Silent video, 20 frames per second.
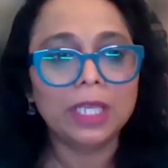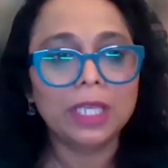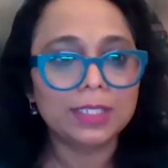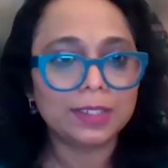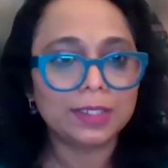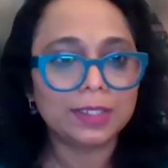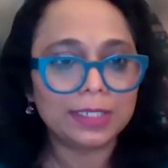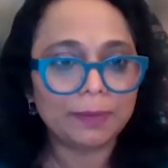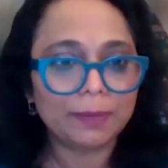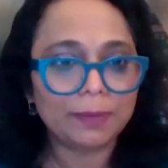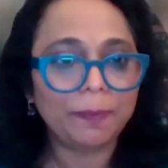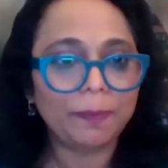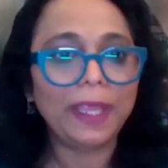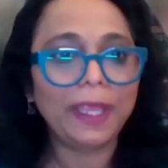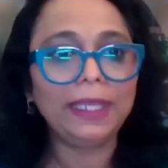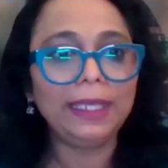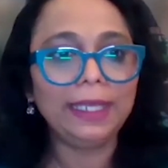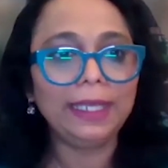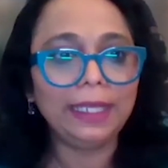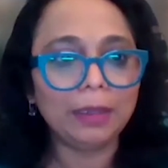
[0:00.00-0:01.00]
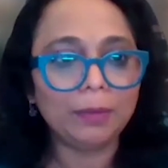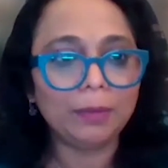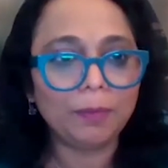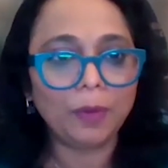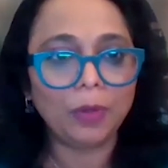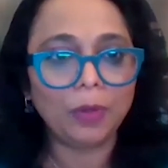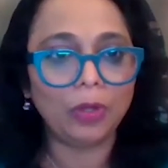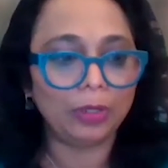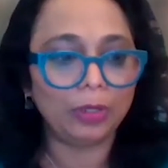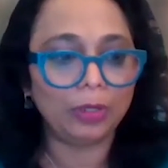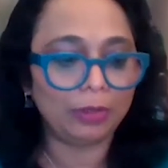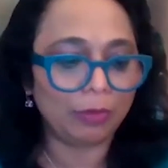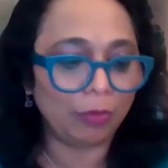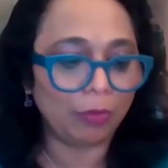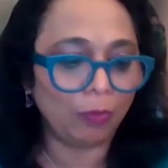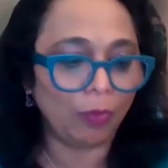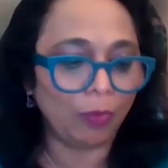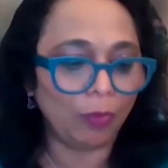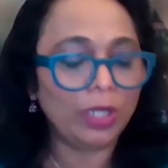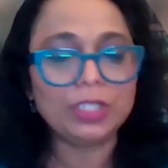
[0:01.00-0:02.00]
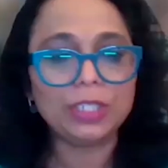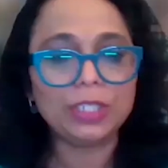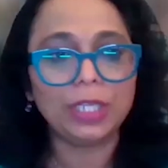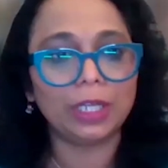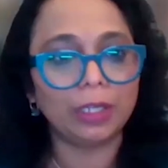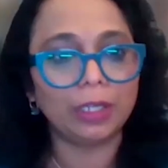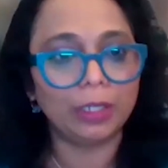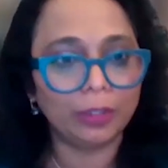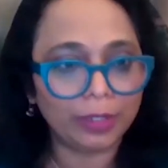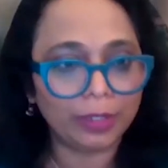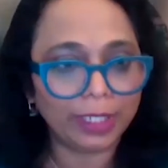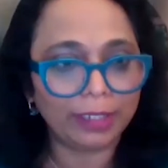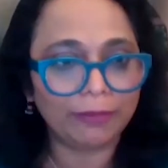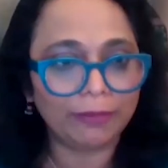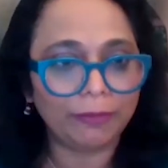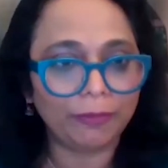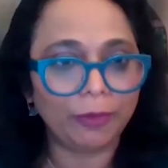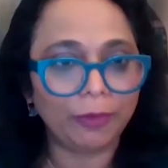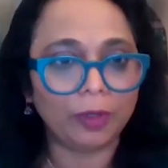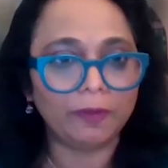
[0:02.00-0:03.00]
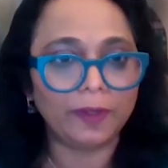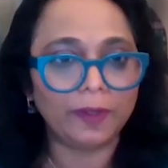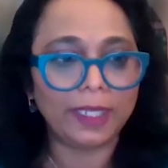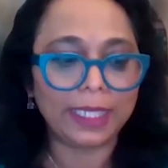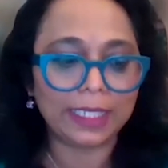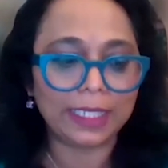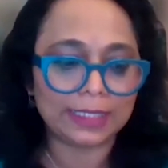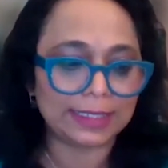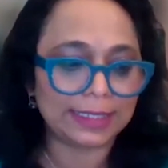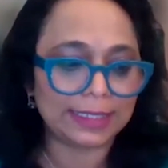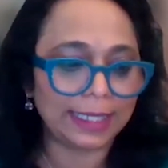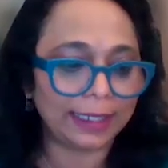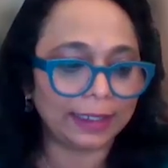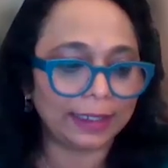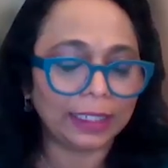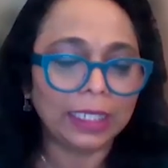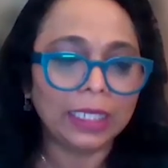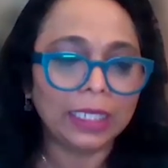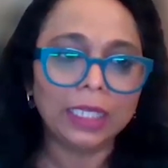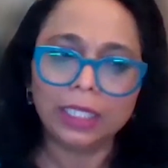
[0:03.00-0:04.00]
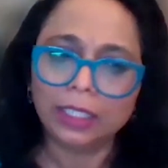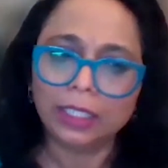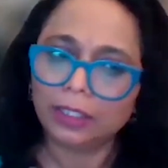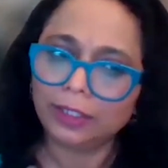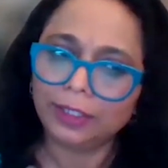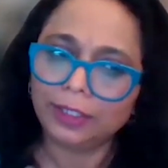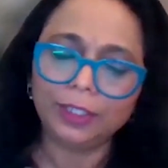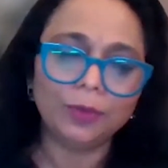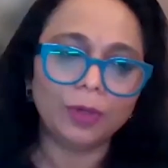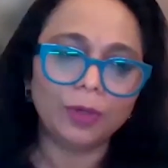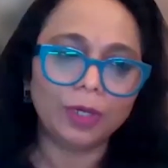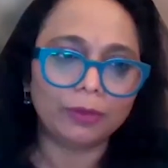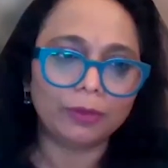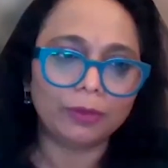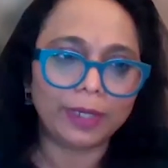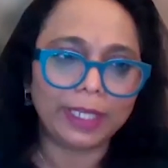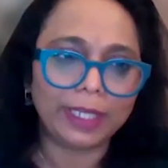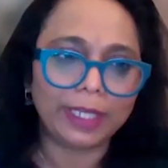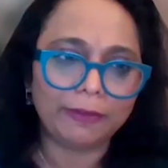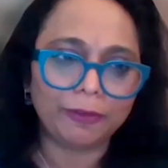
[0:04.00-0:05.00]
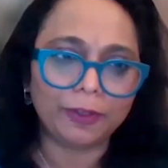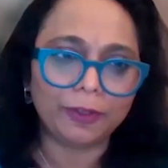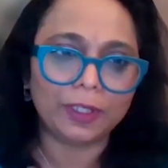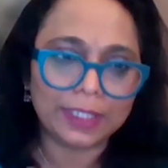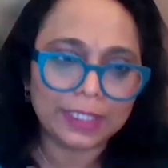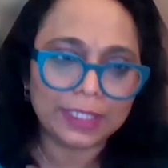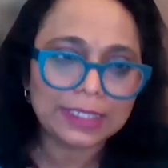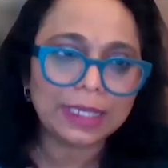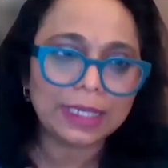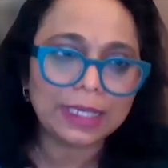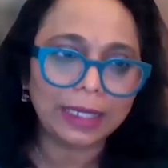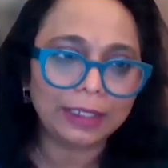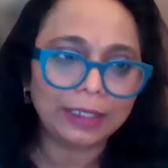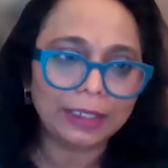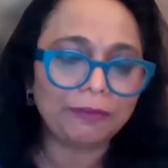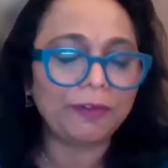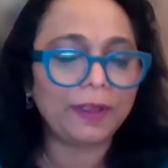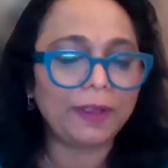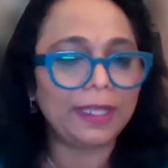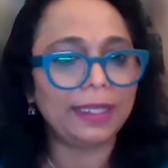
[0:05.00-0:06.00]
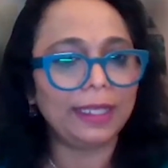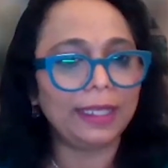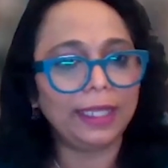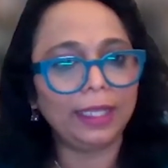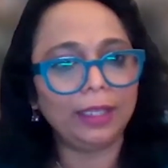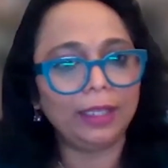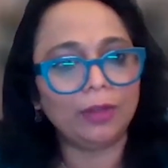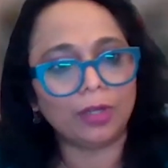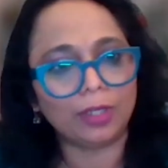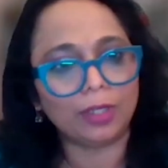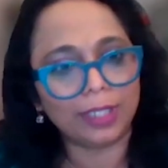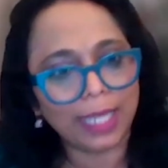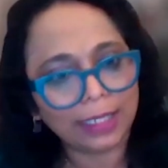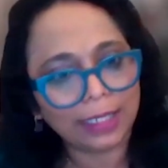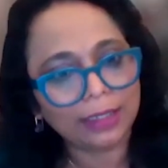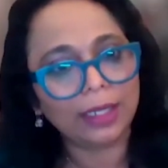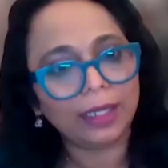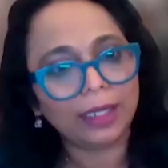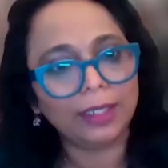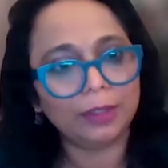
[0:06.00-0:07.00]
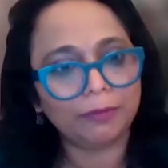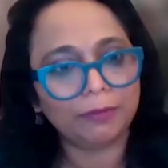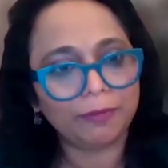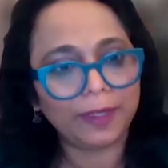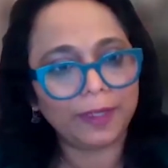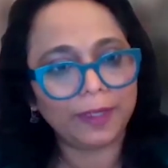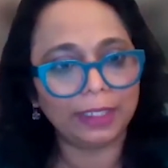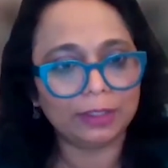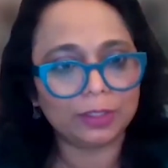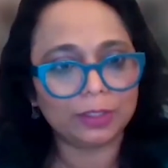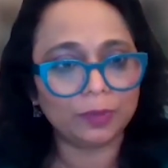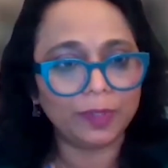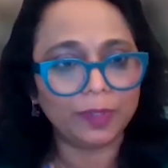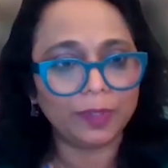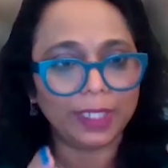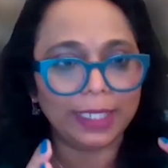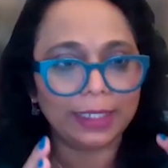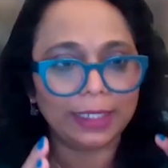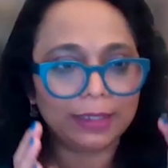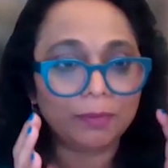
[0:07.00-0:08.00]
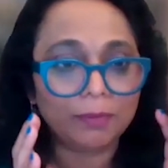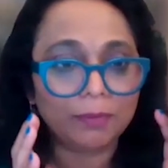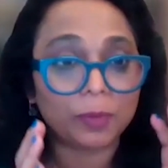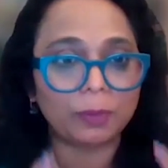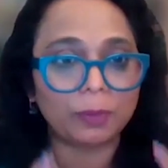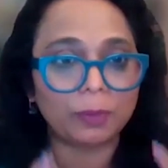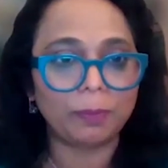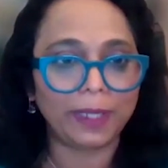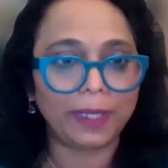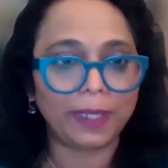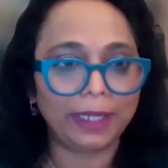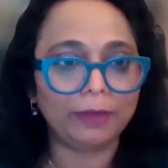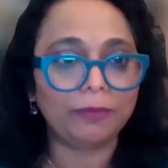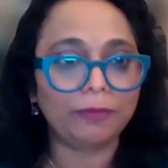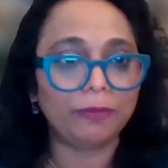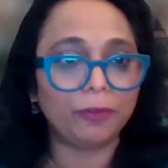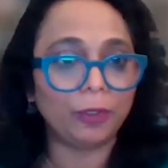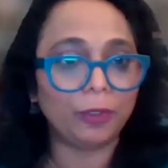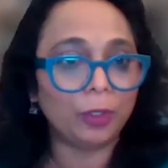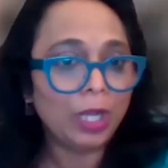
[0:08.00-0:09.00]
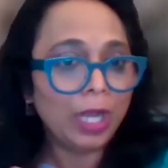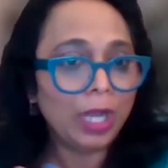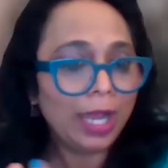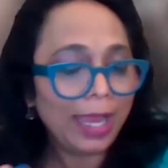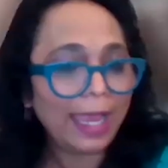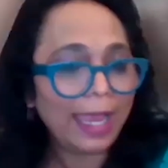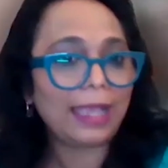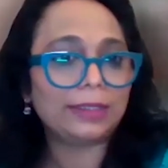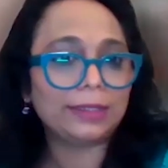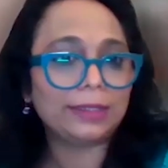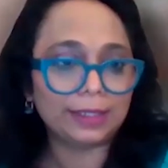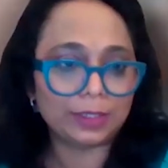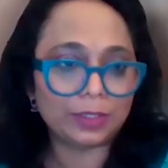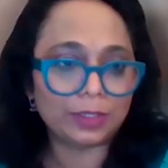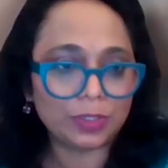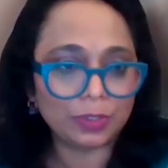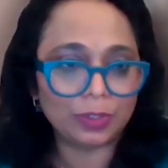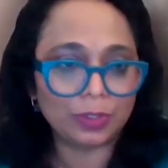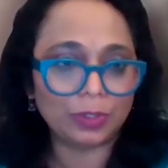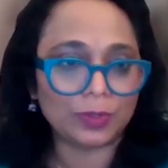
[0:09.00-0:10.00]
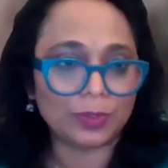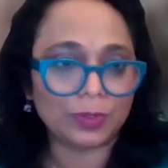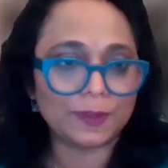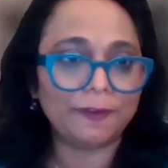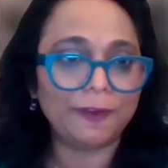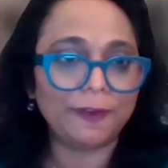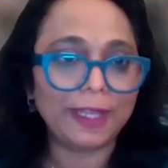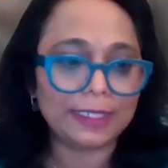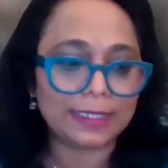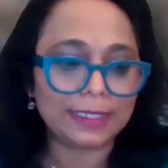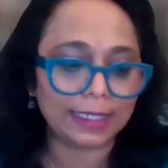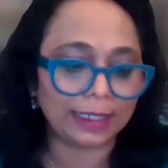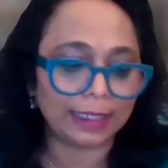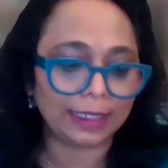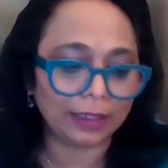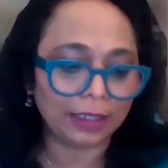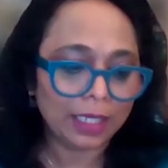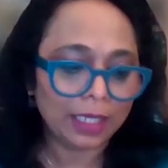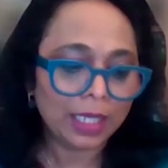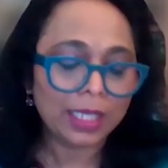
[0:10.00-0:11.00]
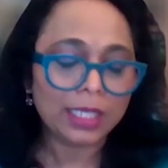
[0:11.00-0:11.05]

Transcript: So depending upon what you're looking for, we can say, you are ready for this kind of funding or that kind of funding. So we get them prepared for access to those funding.